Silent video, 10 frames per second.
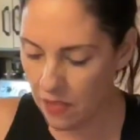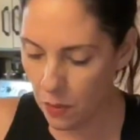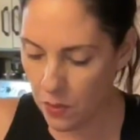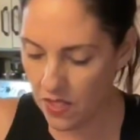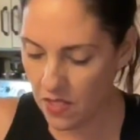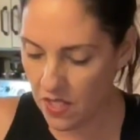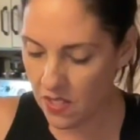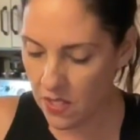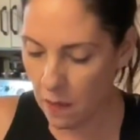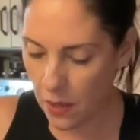it was in the
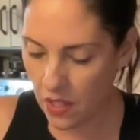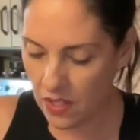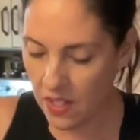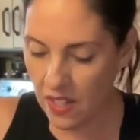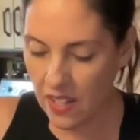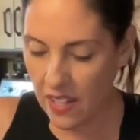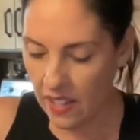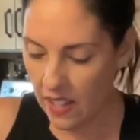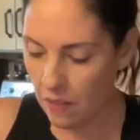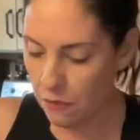summer,
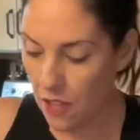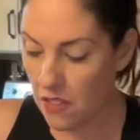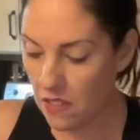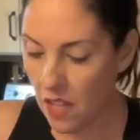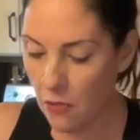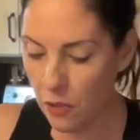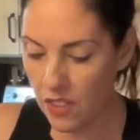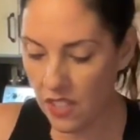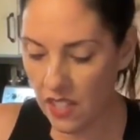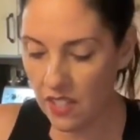and fell in love with
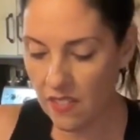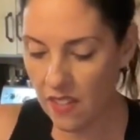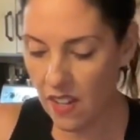it,